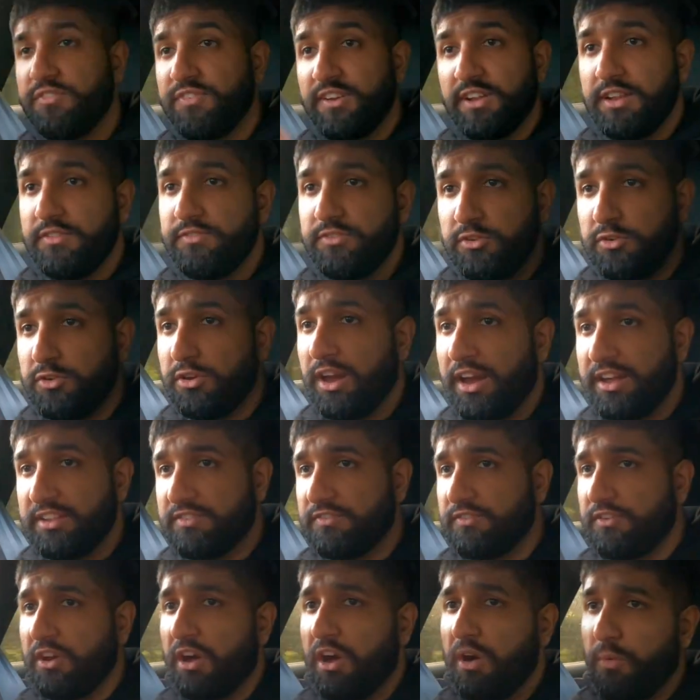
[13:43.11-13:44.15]
If any of you guys
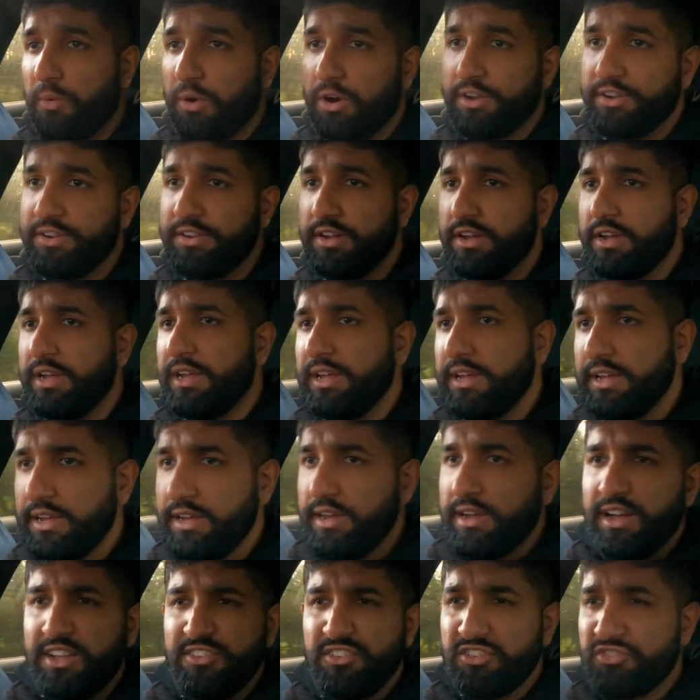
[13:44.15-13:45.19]
have got
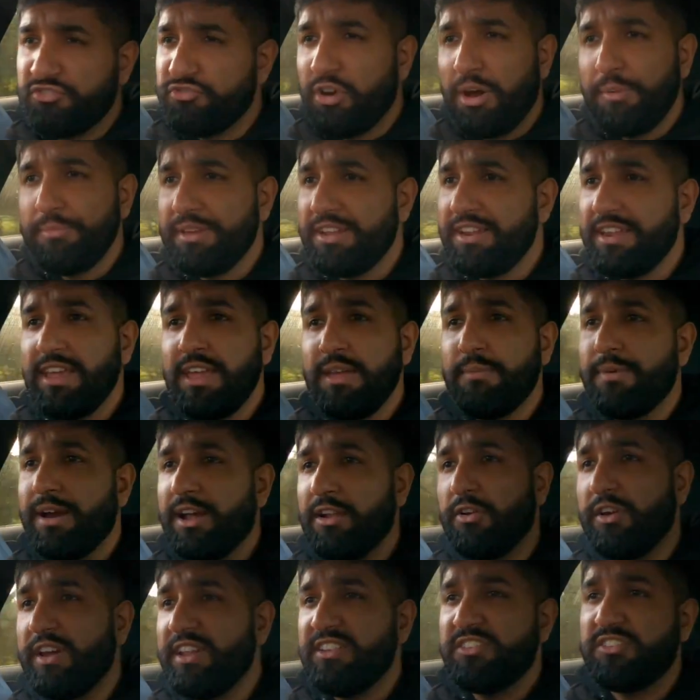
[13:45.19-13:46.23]
one, just drop me an
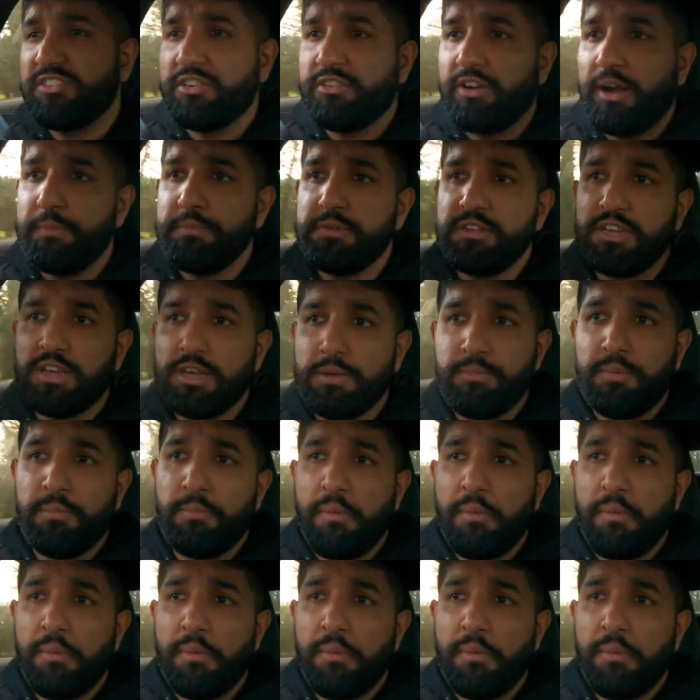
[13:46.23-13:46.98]
email or Instagram DM.